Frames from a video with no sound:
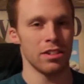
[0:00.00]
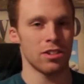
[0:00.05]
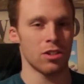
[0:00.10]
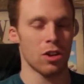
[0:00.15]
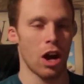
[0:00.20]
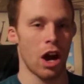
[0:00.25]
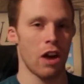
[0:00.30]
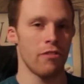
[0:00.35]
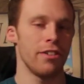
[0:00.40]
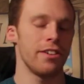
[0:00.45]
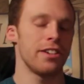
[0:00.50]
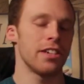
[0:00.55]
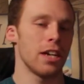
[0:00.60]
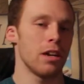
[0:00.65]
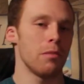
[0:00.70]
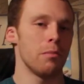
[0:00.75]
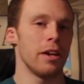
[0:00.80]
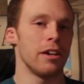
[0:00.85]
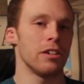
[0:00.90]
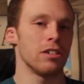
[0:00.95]
It's got average
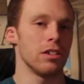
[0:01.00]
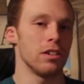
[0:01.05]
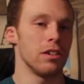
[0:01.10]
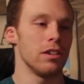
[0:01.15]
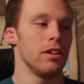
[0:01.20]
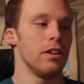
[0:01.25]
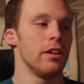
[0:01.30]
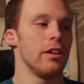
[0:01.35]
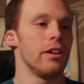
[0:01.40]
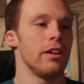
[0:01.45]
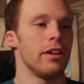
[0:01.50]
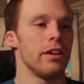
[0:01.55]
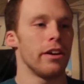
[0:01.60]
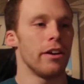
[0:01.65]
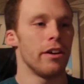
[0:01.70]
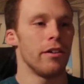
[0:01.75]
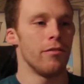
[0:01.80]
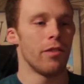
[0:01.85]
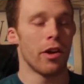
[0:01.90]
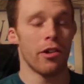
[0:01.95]
animation,
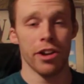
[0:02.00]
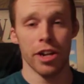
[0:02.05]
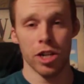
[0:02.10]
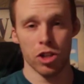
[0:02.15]
very